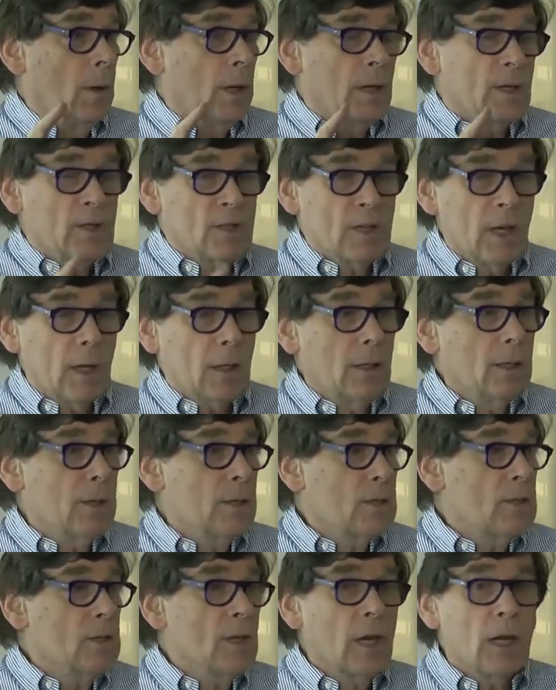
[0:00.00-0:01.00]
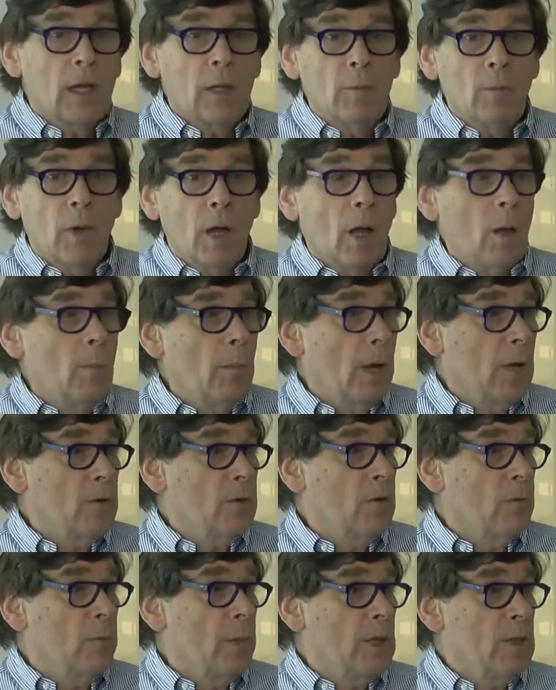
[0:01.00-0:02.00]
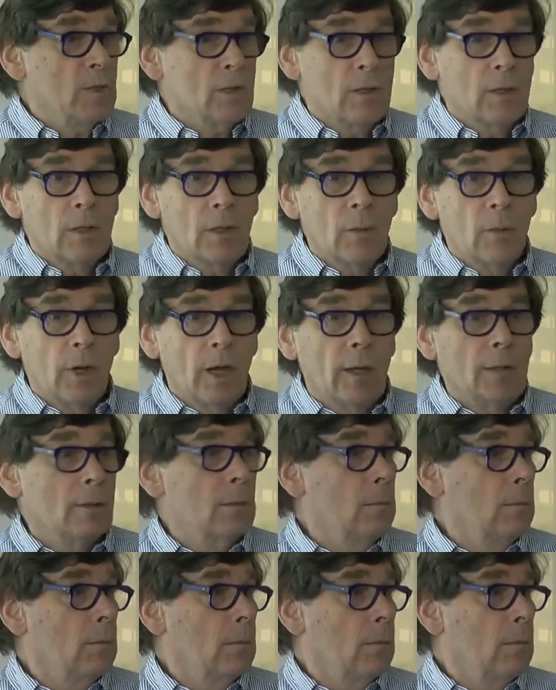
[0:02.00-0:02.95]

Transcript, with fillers: exactly the same amount of medicine in the blood